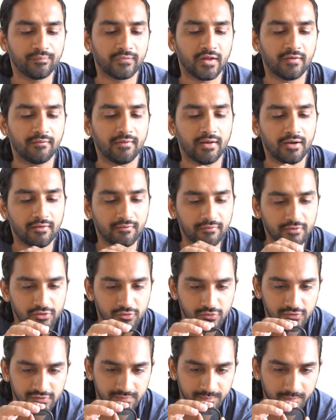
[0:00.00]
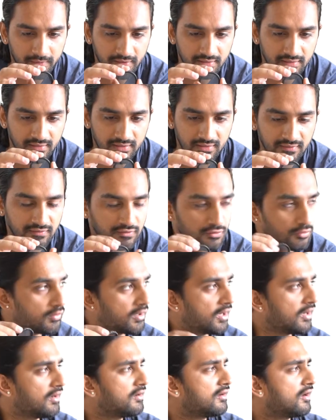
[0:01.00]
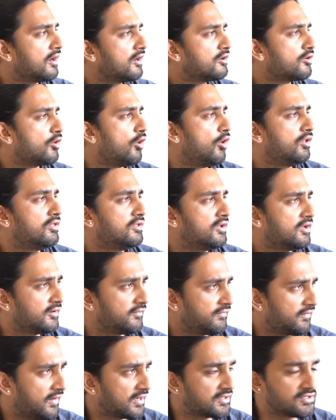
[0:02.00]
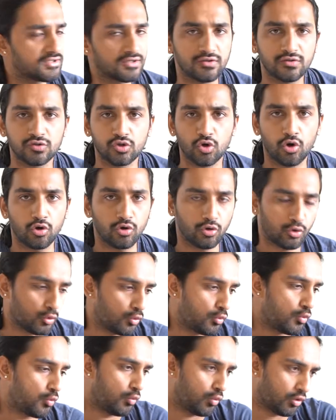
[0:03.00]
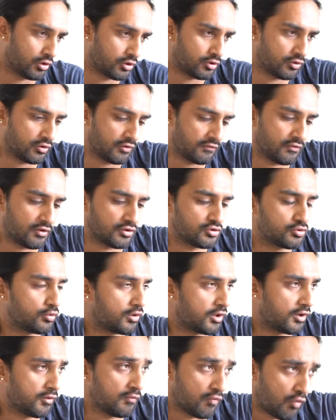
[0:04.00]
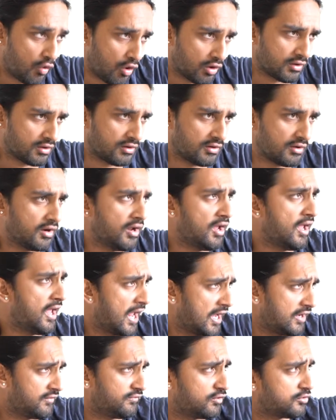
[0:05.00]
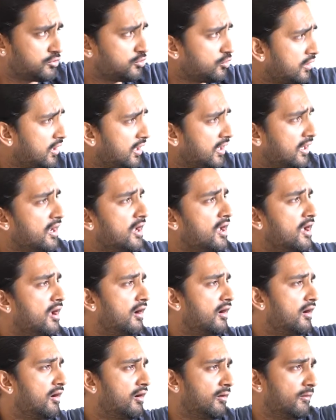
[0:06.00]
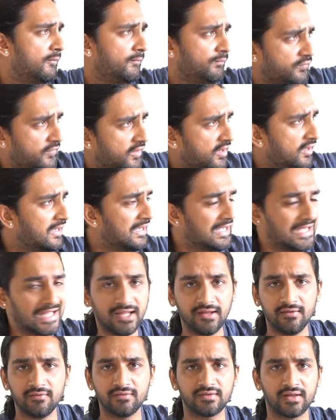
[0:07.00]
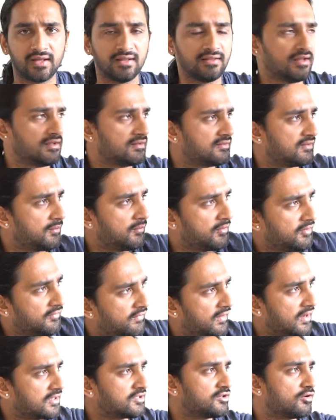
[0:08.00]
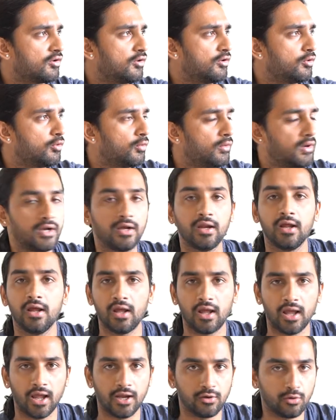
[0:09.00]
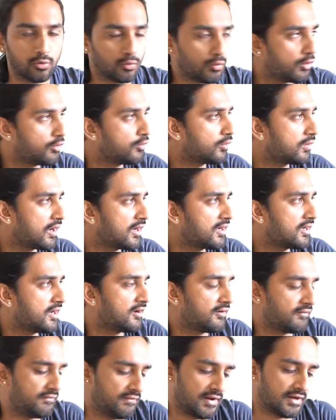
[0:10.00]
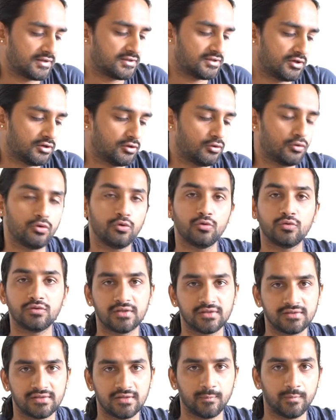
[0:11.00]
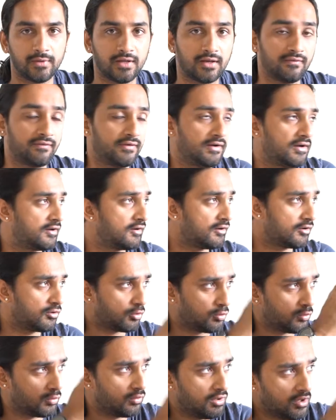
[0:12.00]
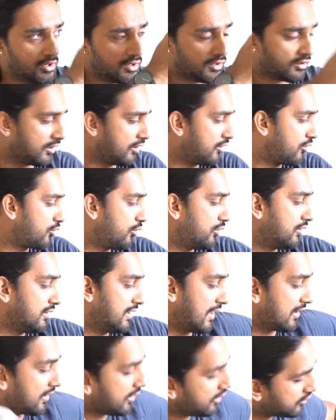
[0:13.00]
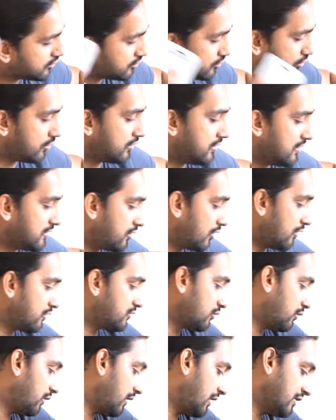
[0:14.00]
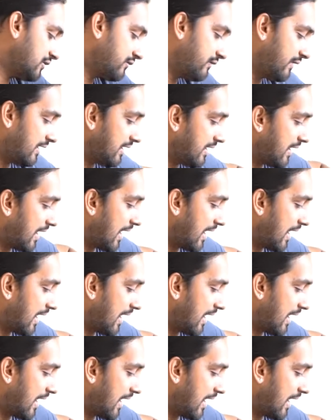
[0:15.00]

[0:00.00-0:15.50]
whenever you spin this, you can cut all the reflections onto, you know, if you're shooting water and if you're shooting leaves and there's some reflection onto it and you want to cut that reflection, you use a CPL filter to control that. So this also is very